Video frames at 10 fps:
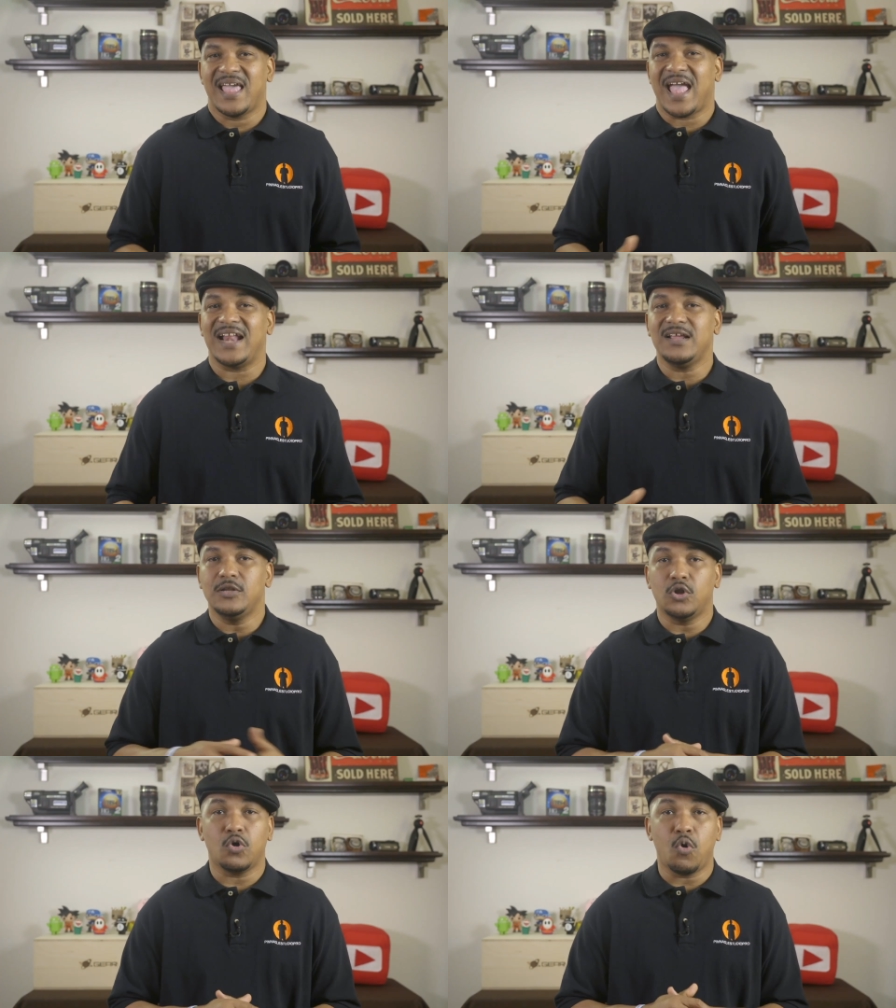Adding a
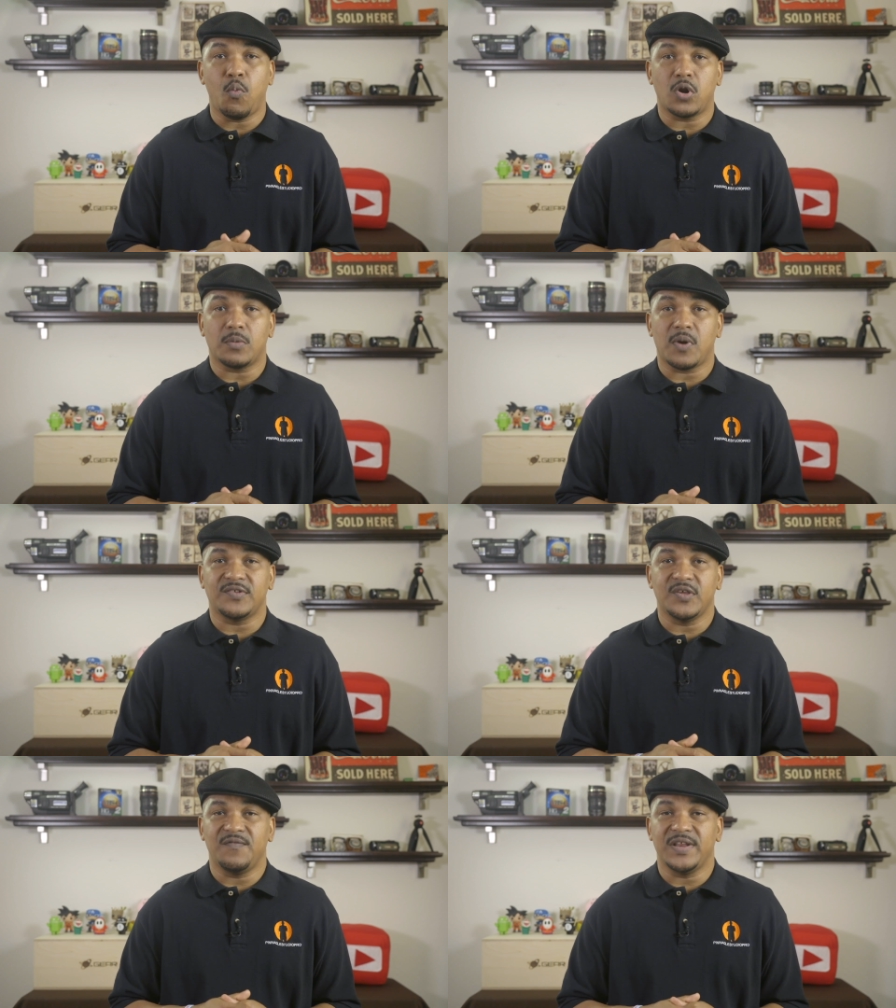logo watermark
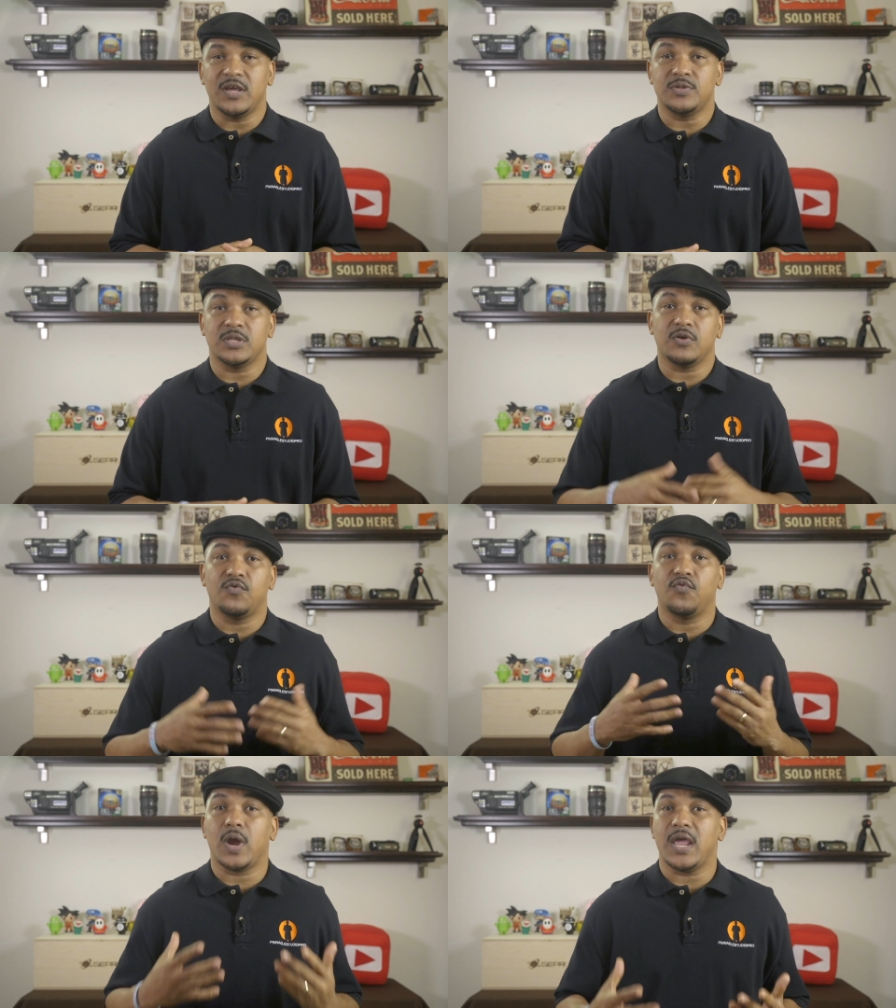to your videos is a
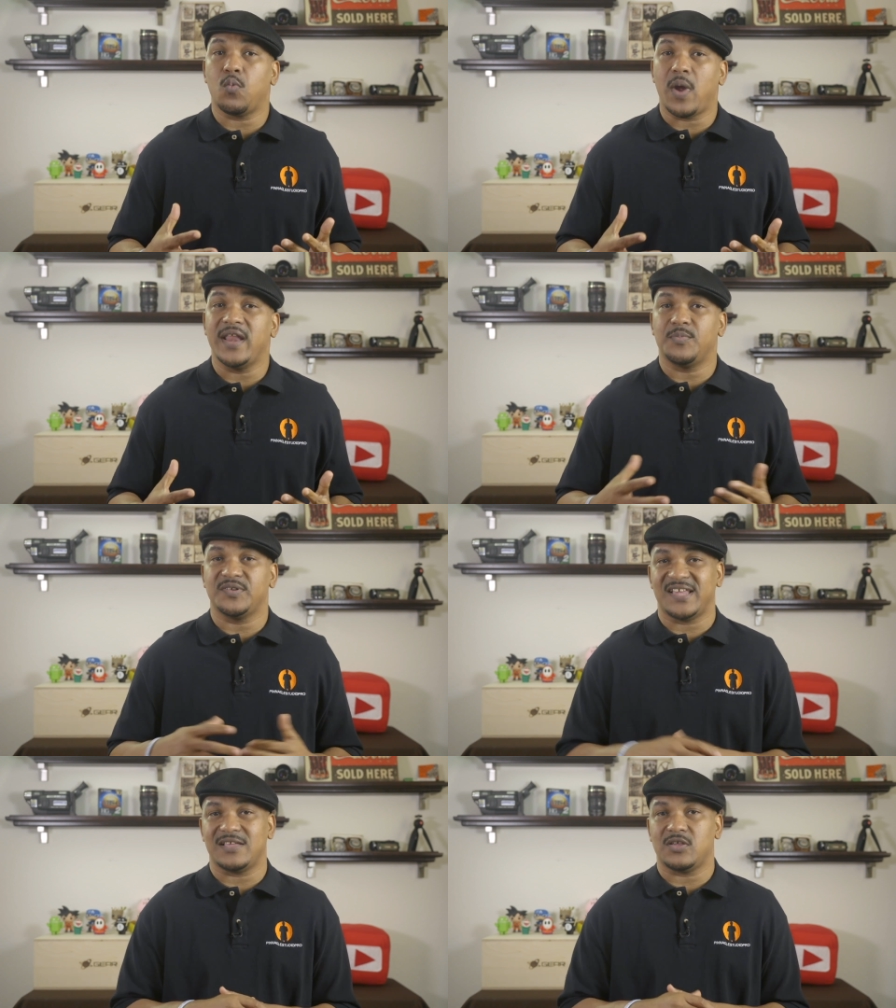great way to
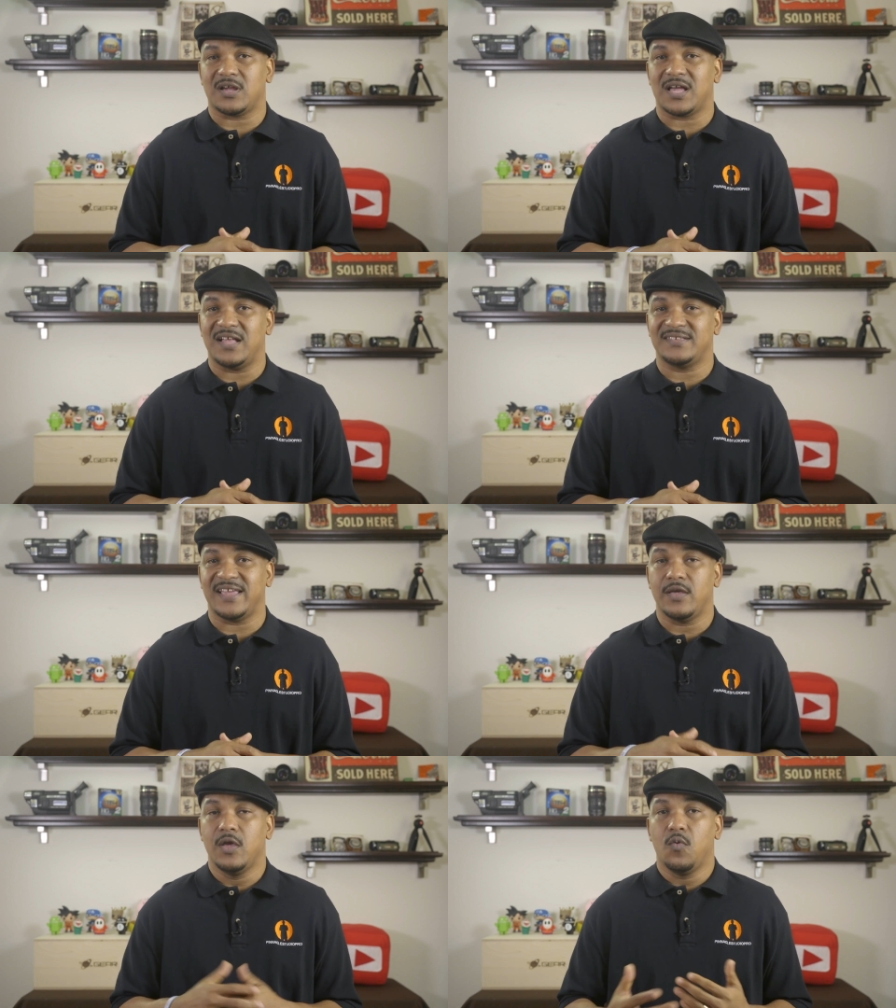protect your
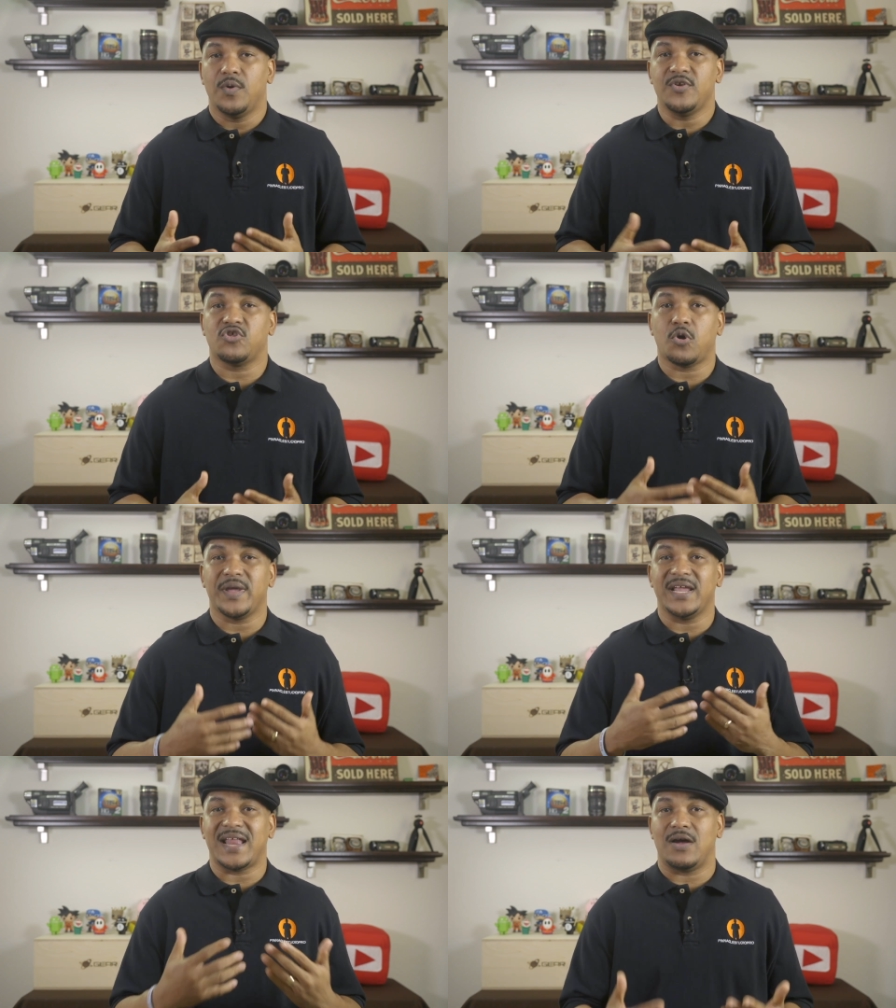content when you're
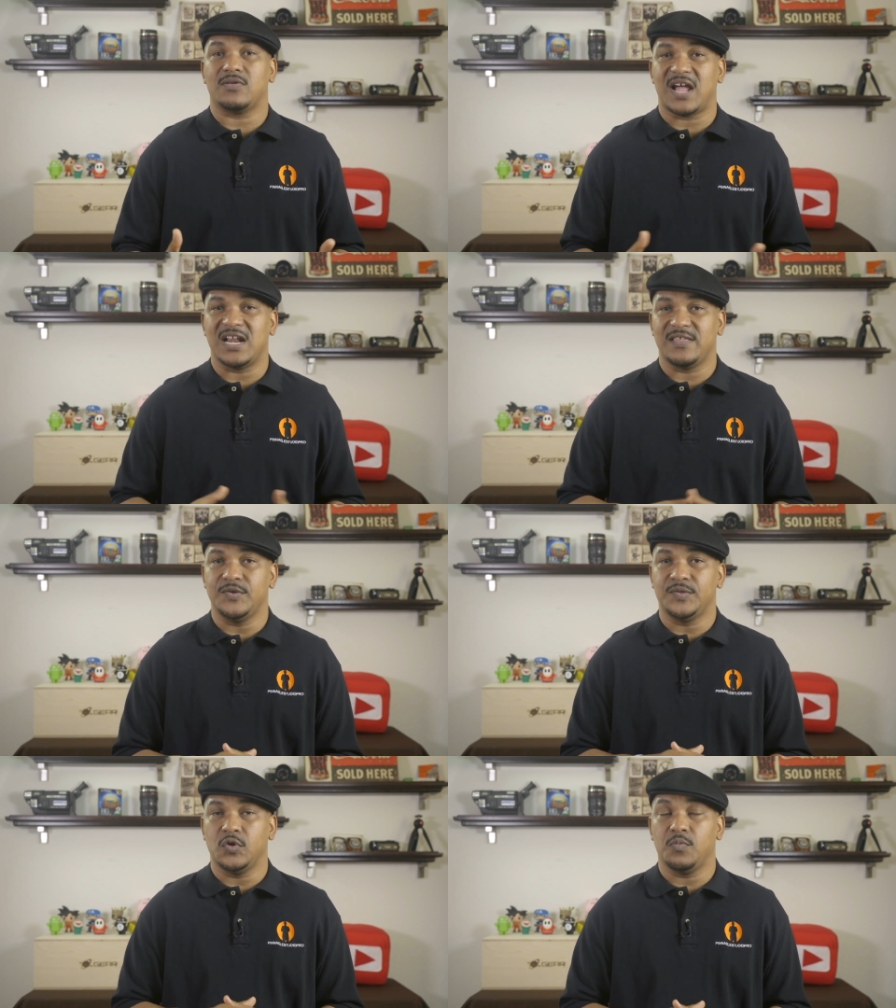showing it outside of
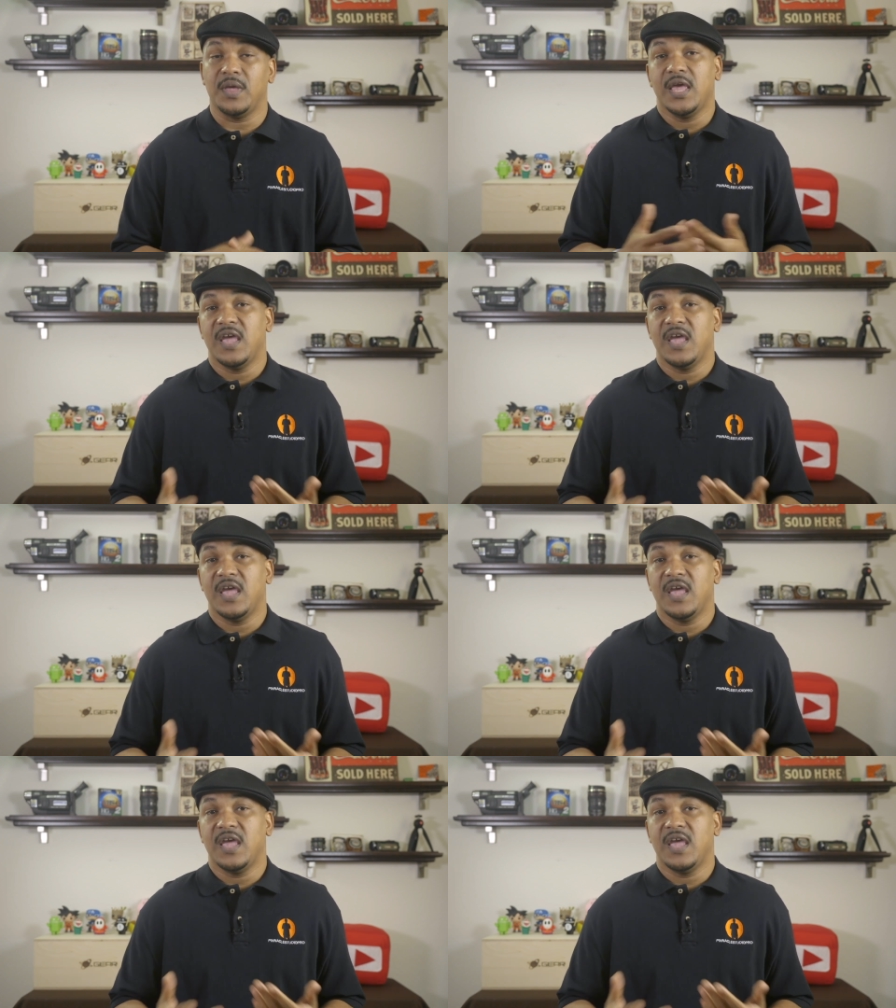YouTube.